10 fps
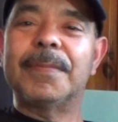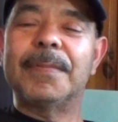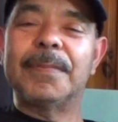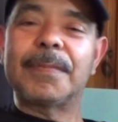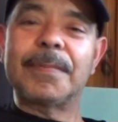were
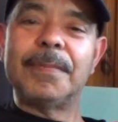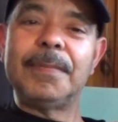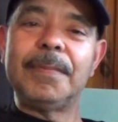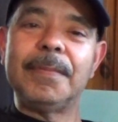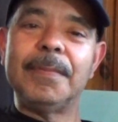your peak
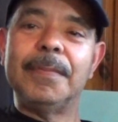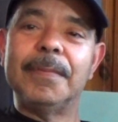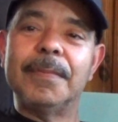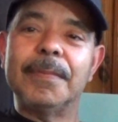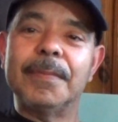years on the
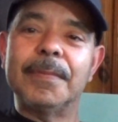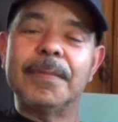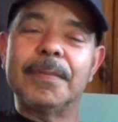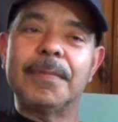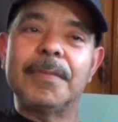subway?
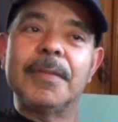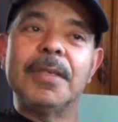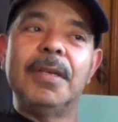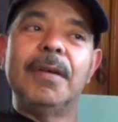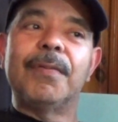
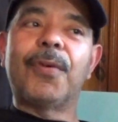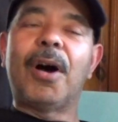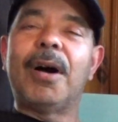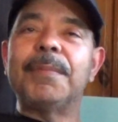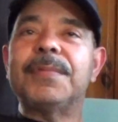
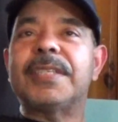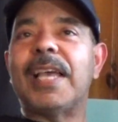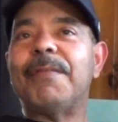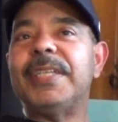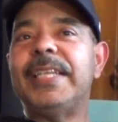From
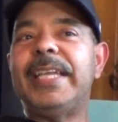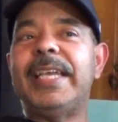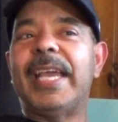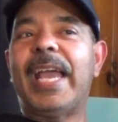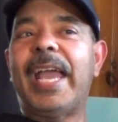
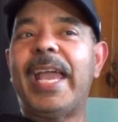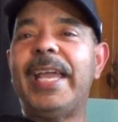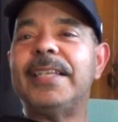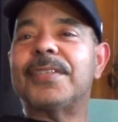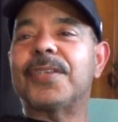
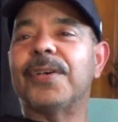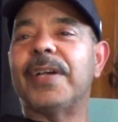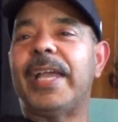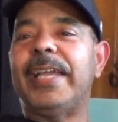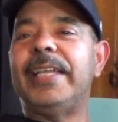78 to
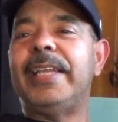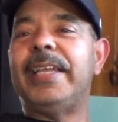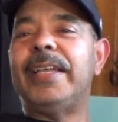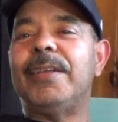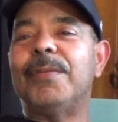
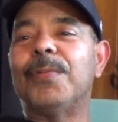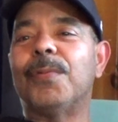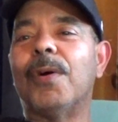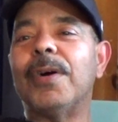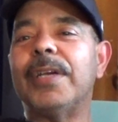
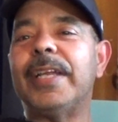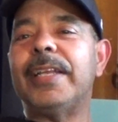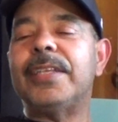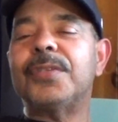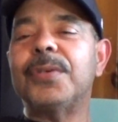81,
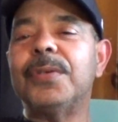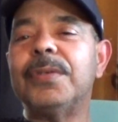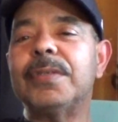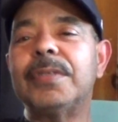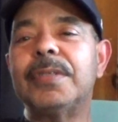82,
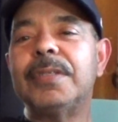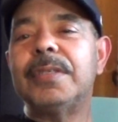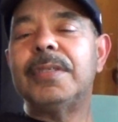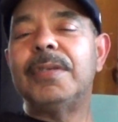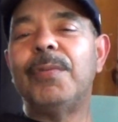
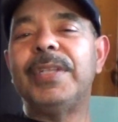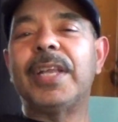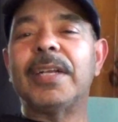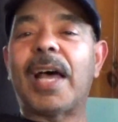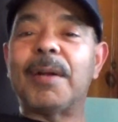we
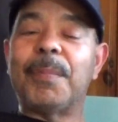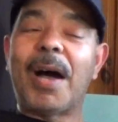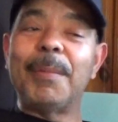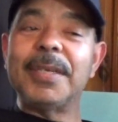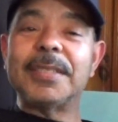did a lot of
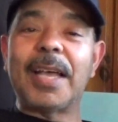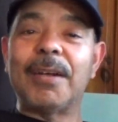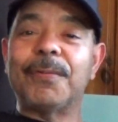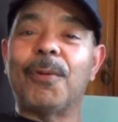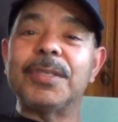bombing inside.
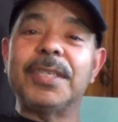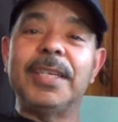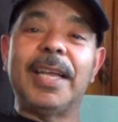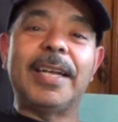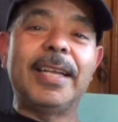
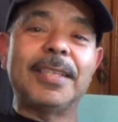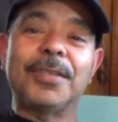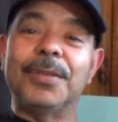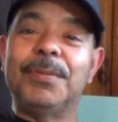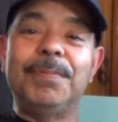Unfortunately, I didn't get
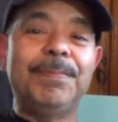to